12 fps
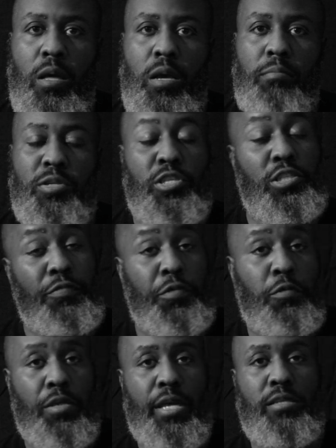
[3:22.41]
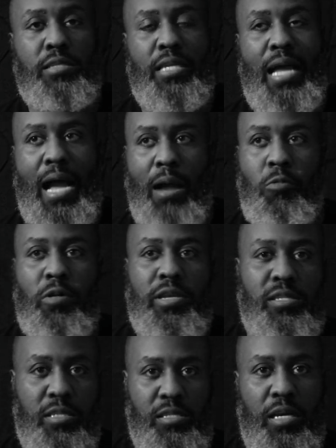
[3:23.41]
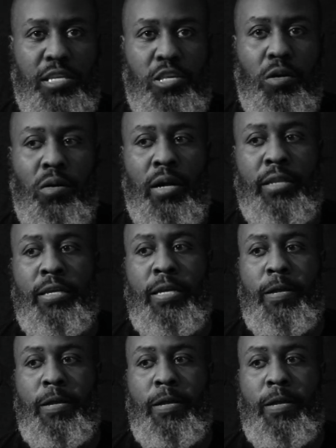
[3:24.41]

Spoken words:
But just a few things that I wanted to touch on